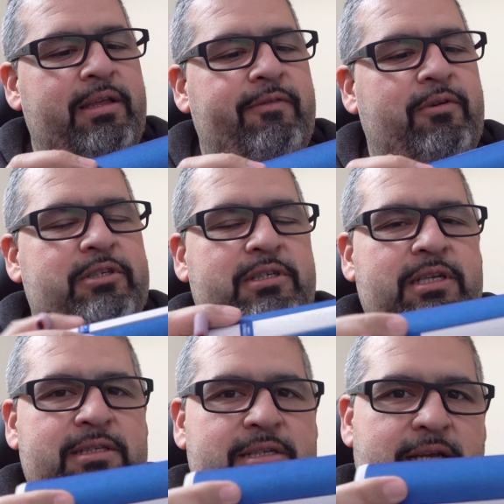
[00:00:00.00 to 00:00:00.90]
Of course, it
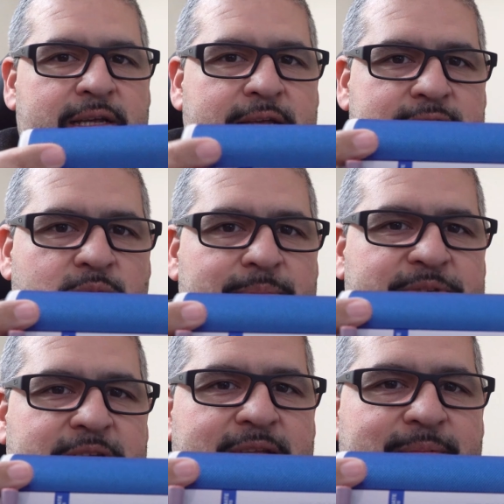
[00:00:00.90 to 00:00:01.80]
says has the
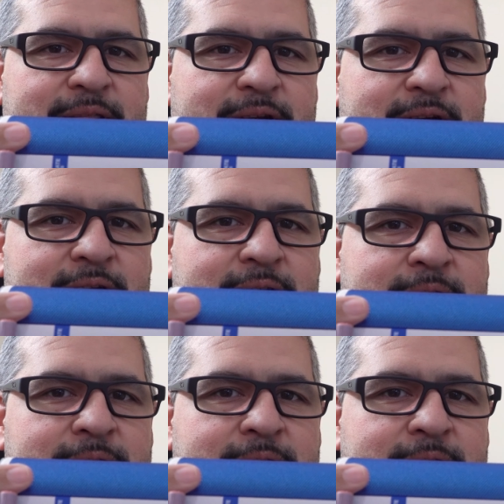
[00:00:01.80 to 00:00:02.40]
website name on there.